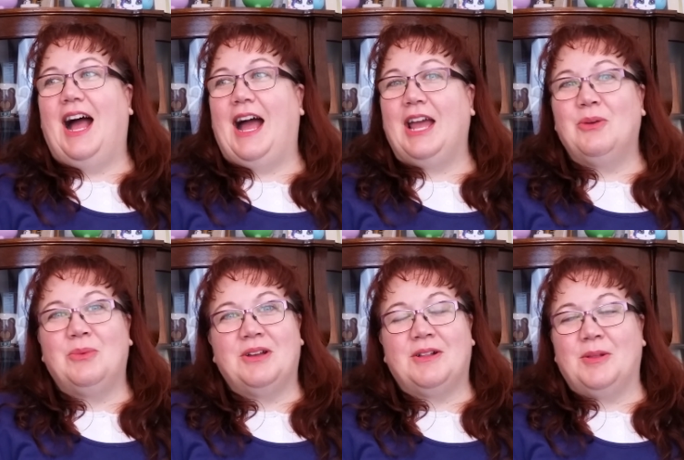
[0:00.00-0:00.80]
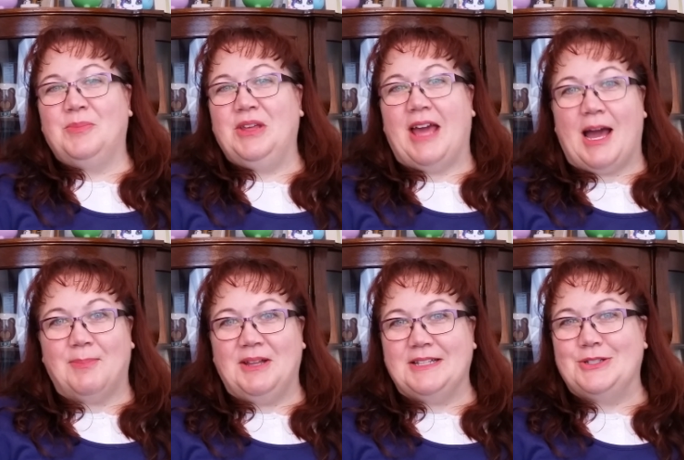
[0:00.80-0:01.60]
I will be
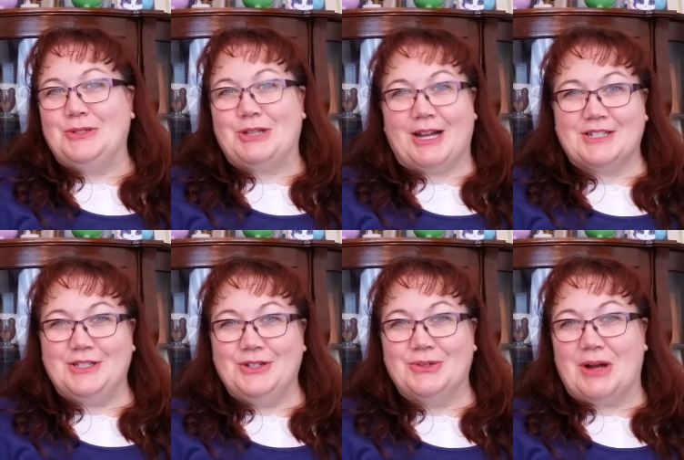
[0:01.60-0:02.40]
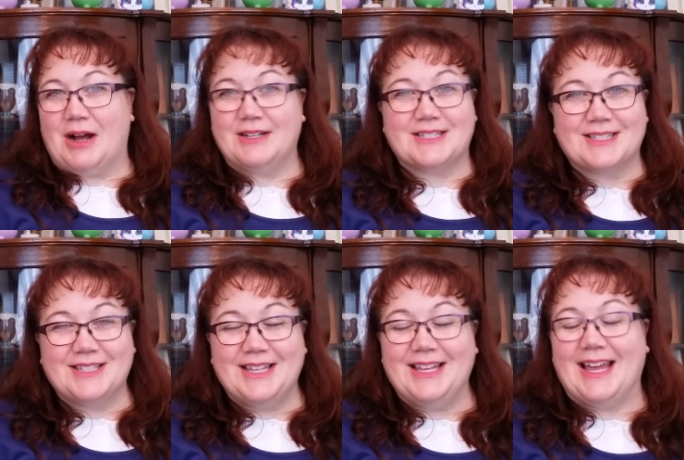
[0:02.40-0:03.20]
happy to talk to you
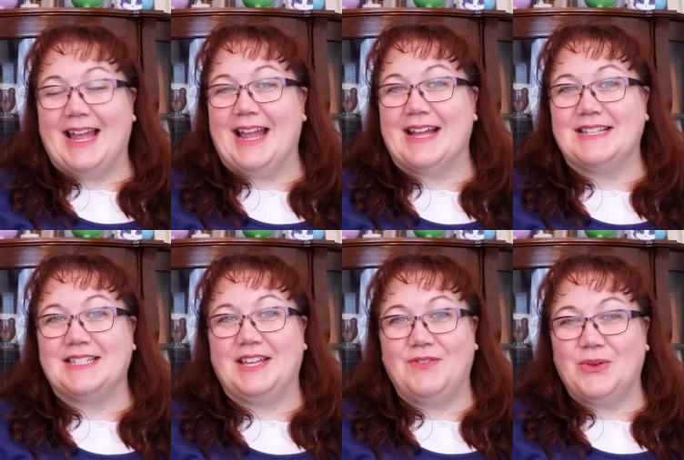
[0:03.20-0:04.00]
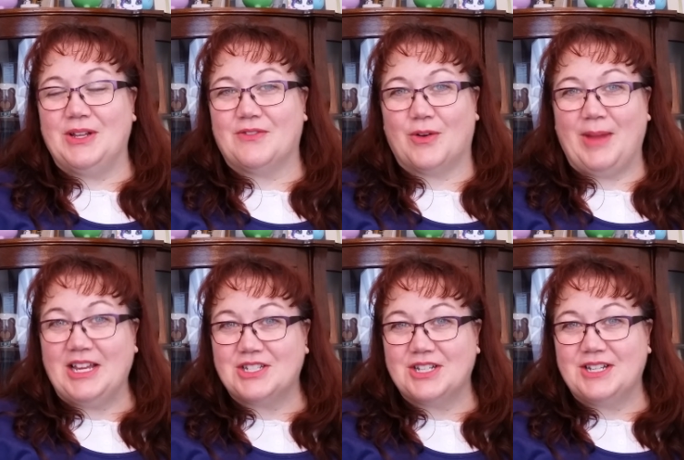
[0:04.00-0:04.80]
honestly and give you
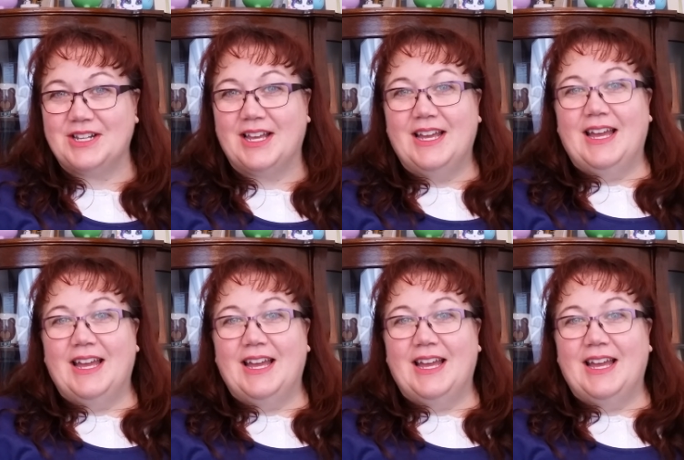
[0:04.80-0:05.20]
information